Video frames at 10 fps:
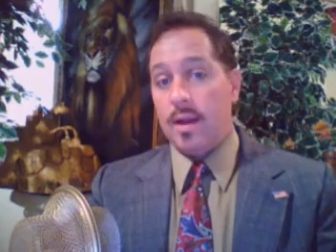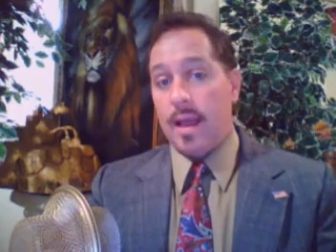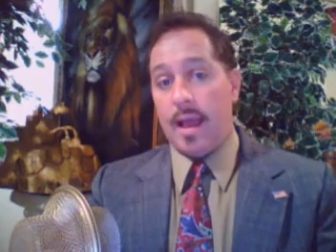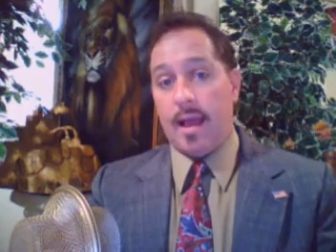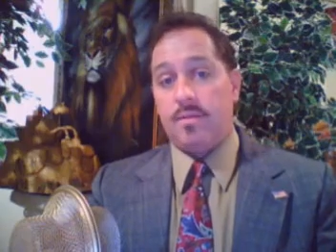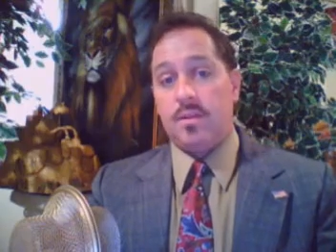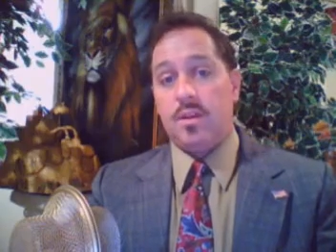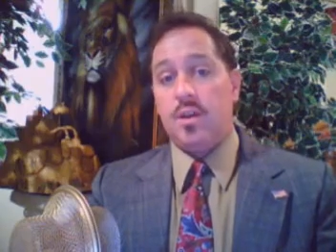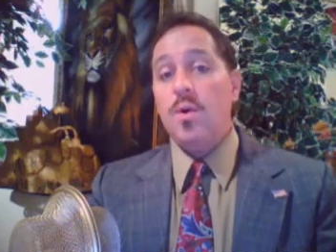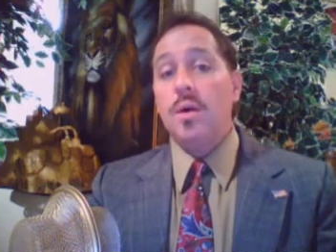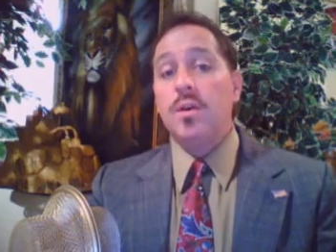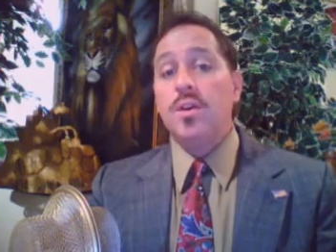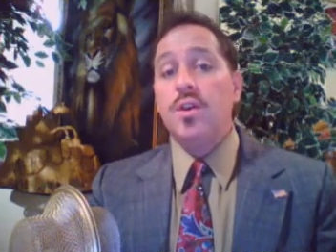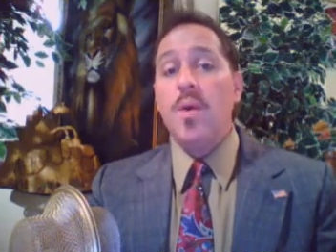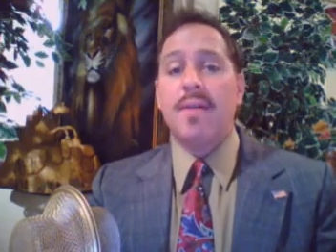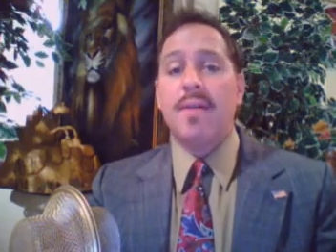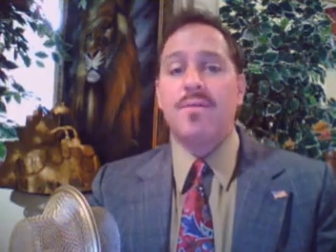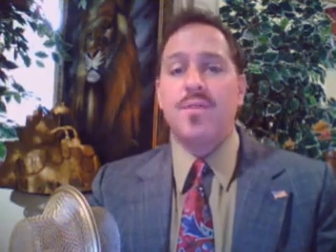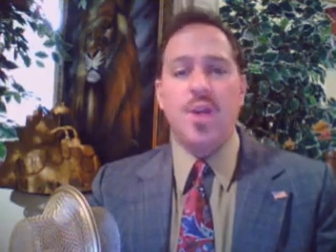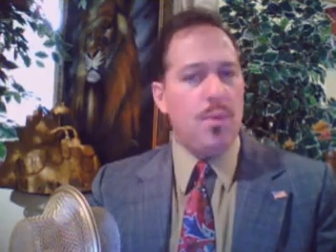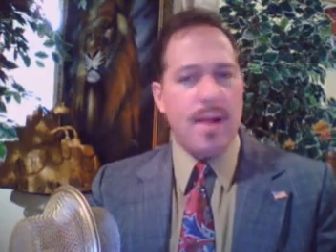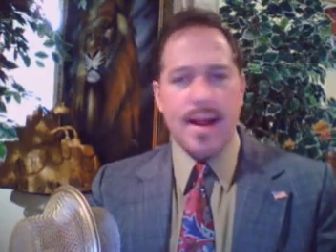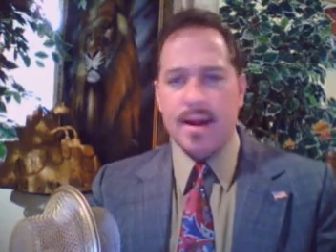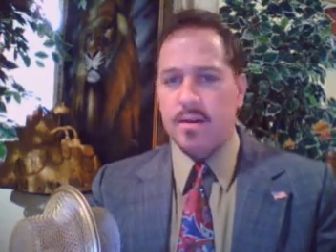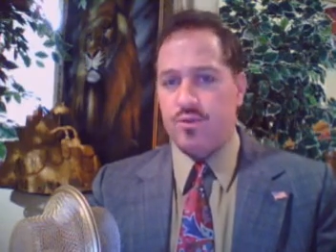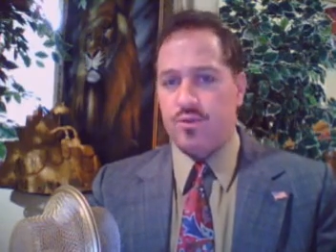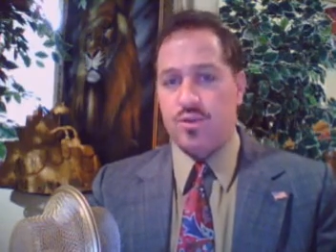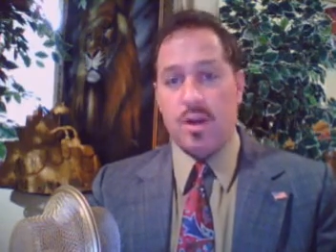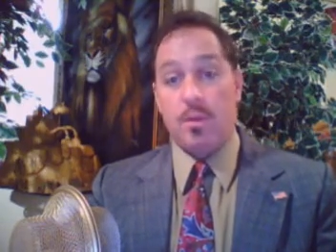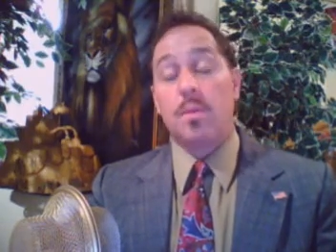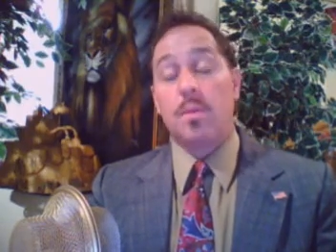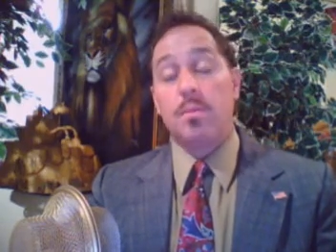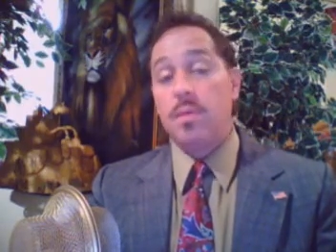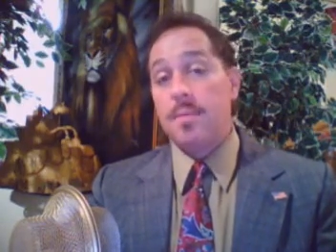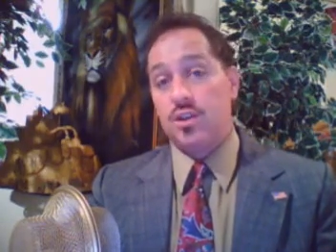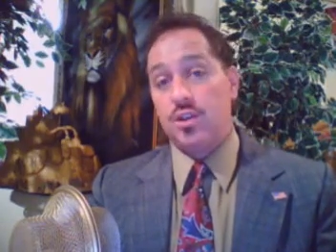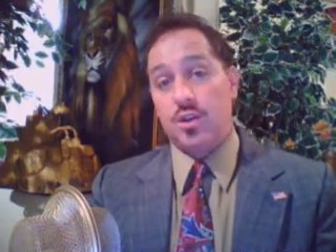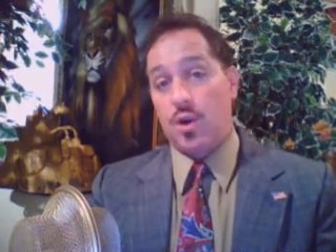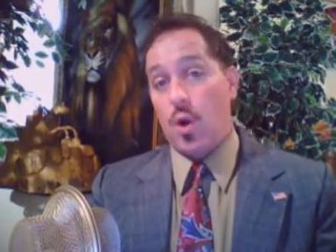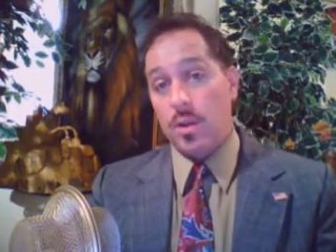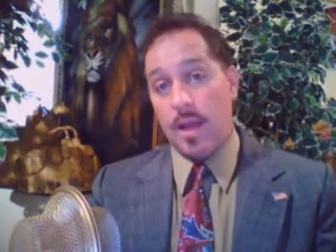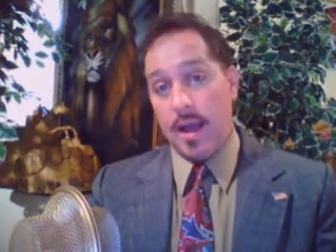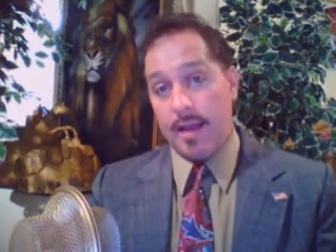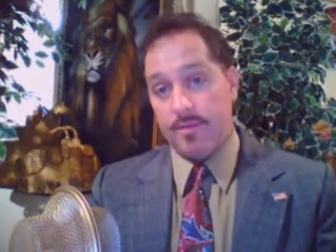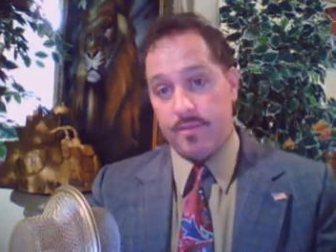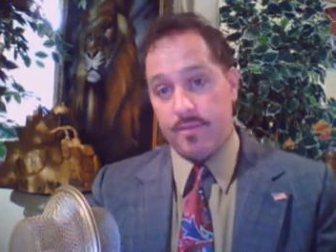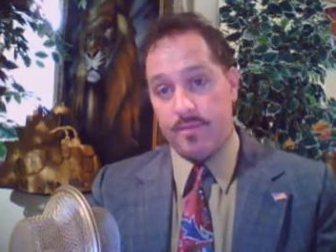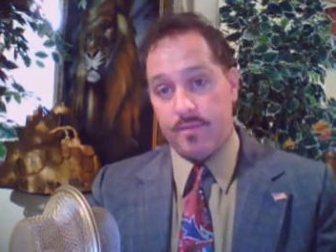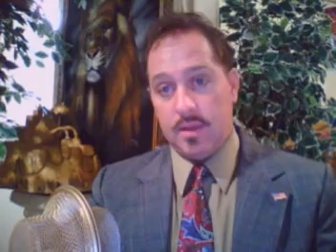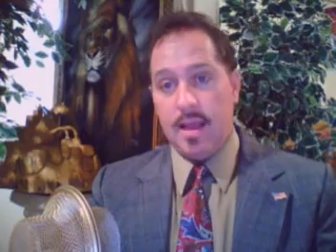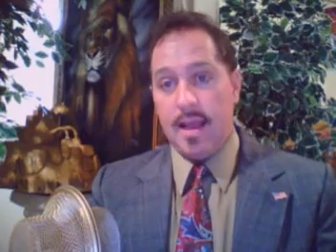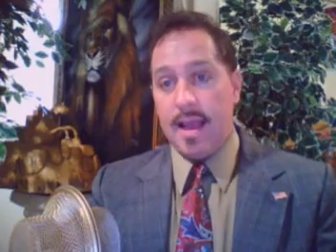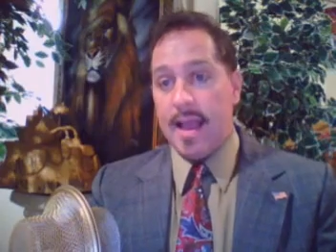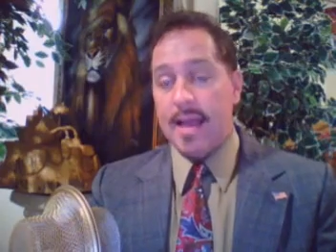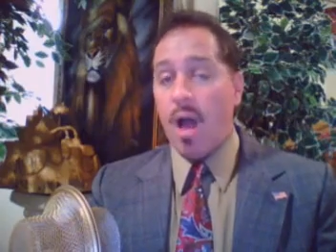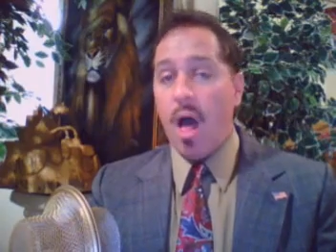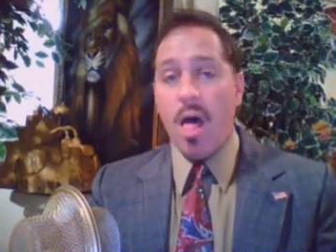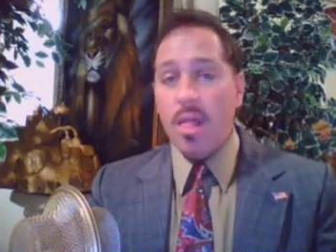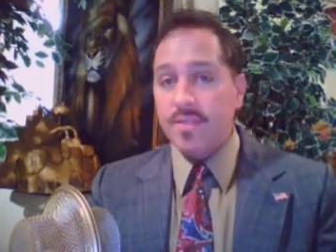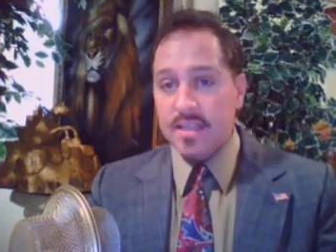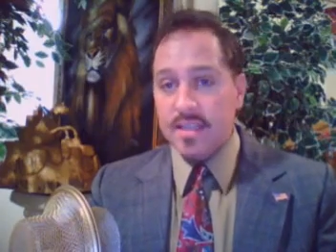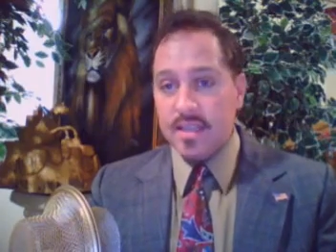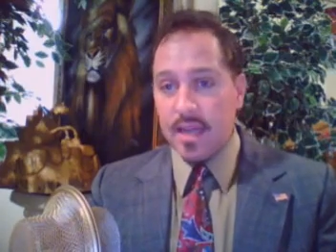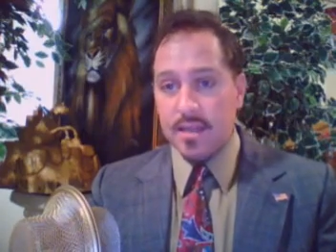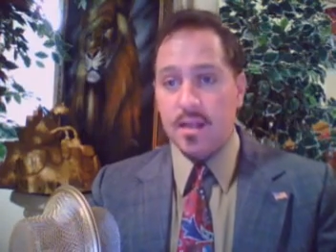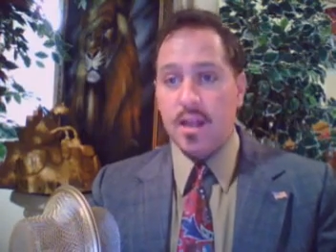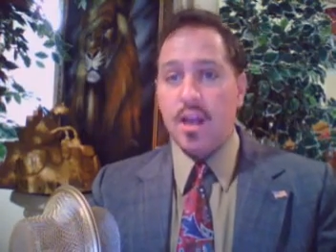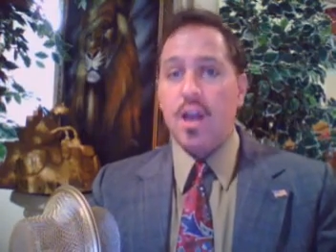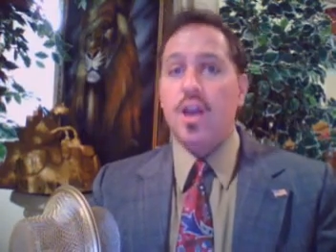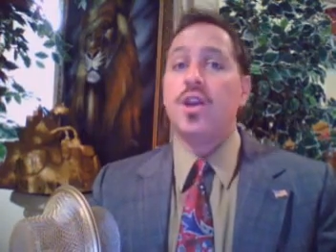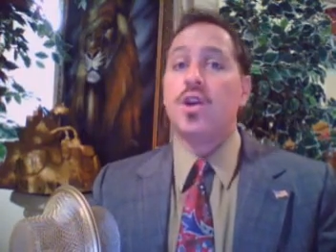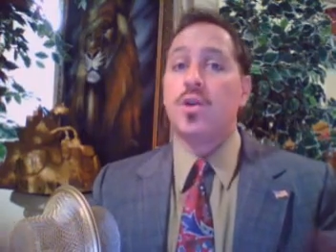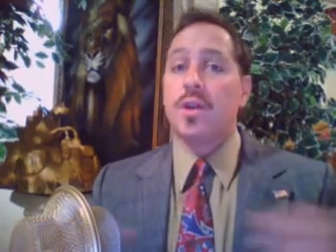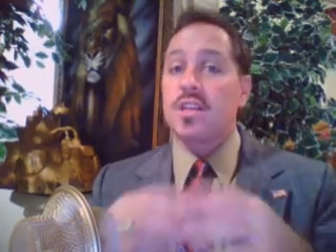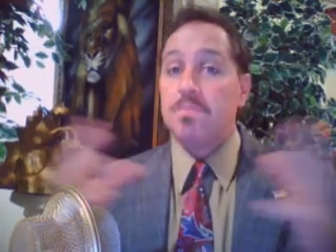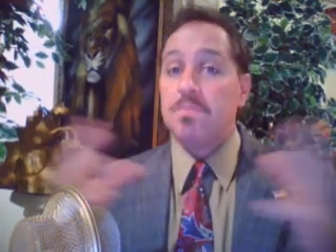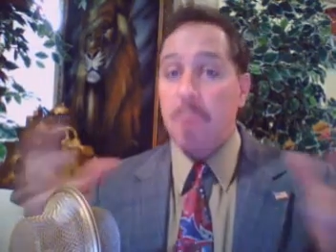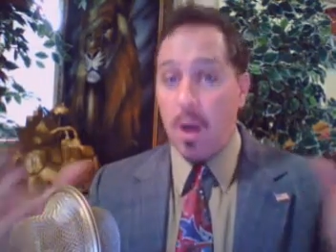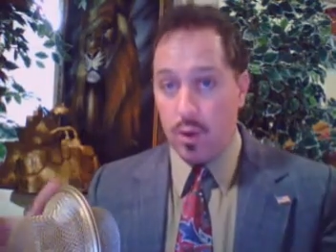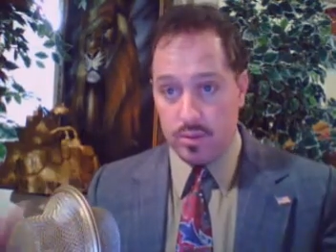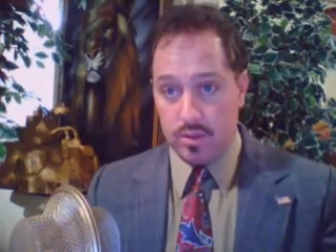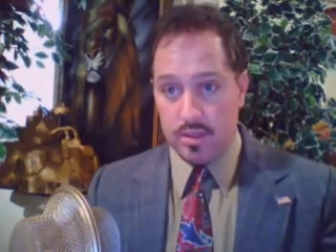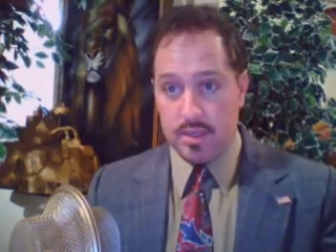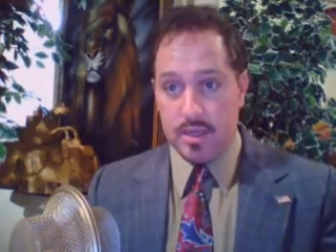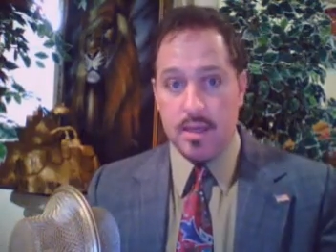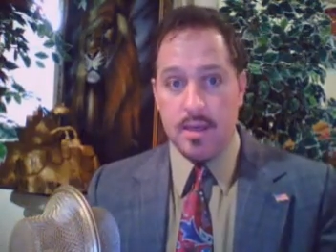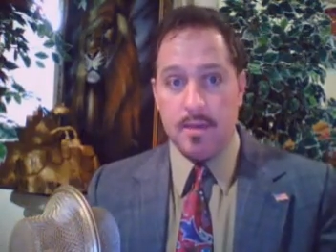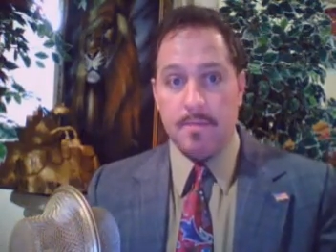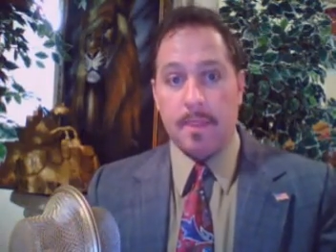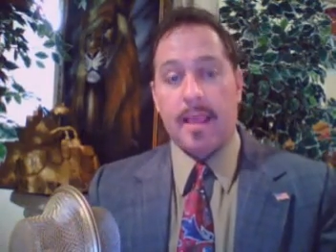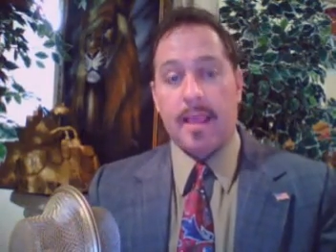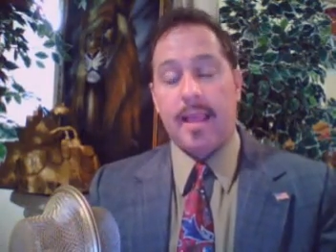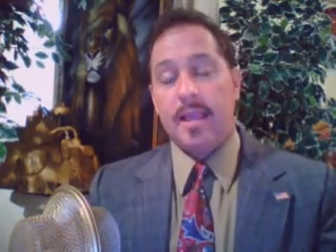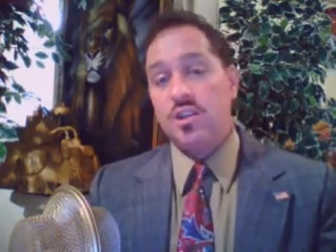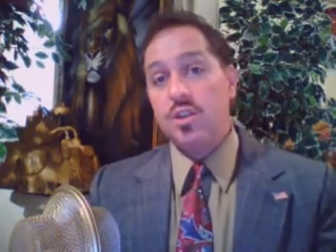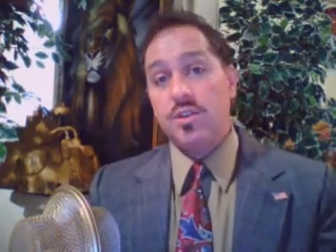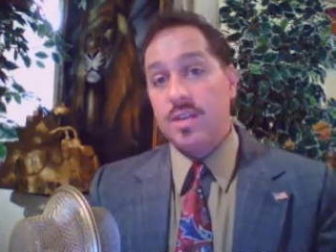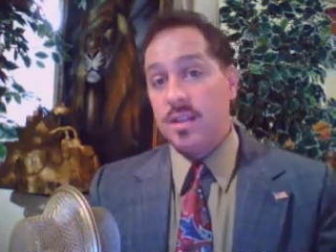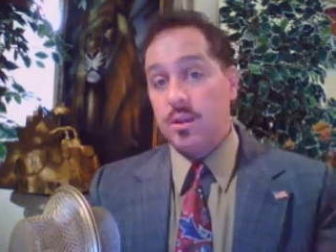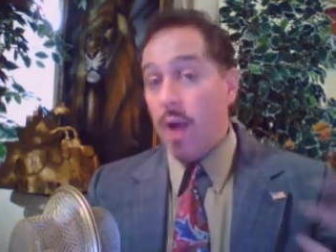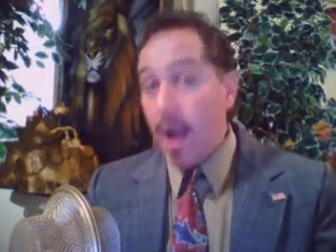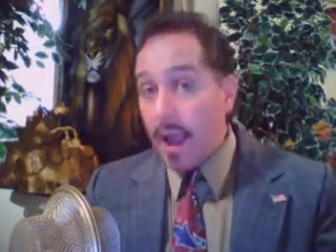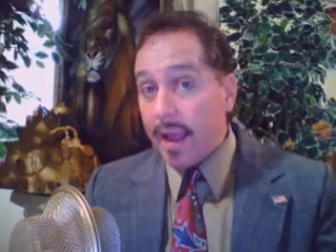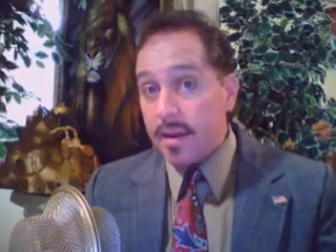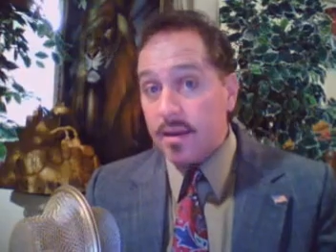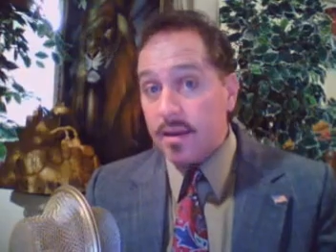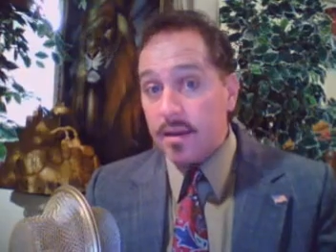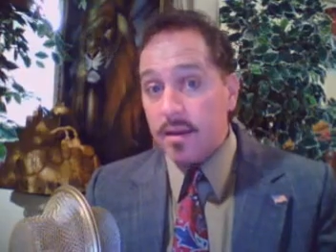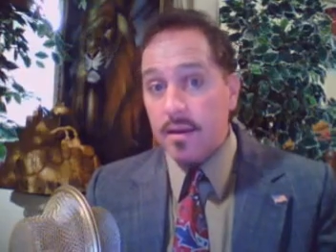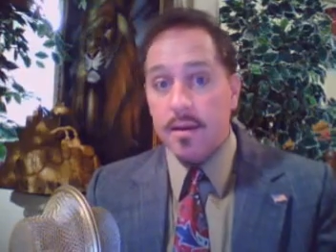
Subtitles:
would have, you have no record of trouble or blemish your whole life. And all of a sudden, you're exposed in choosing the right,